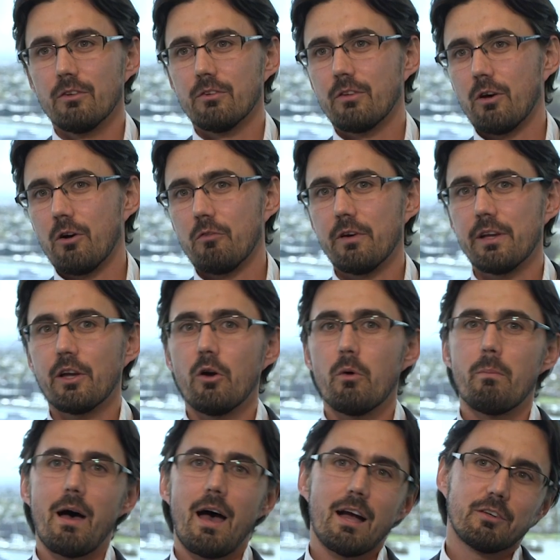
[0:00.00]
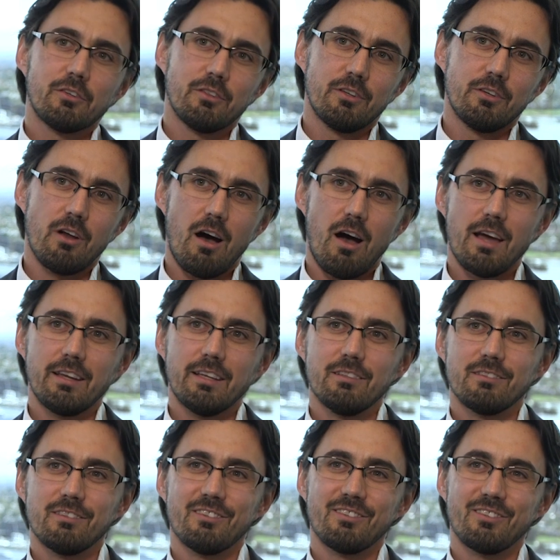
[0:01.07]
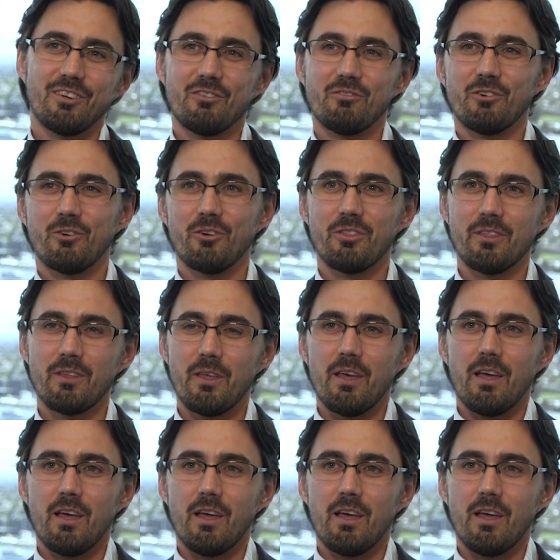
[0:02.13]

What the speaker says: So if we go back to the 90s and so forth,